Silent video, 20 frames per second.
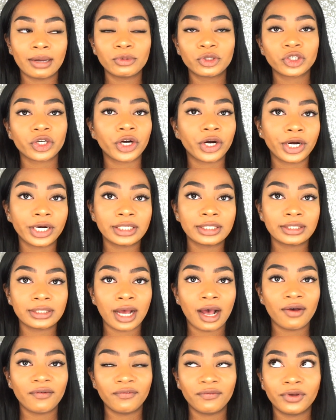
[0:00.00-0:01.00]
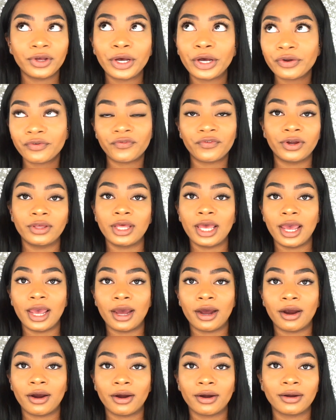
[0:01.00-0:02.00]
I'm sure it's not good for the
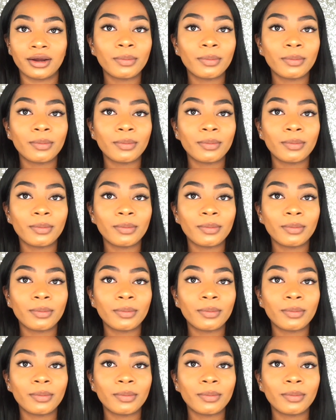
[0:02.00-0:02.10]
hair.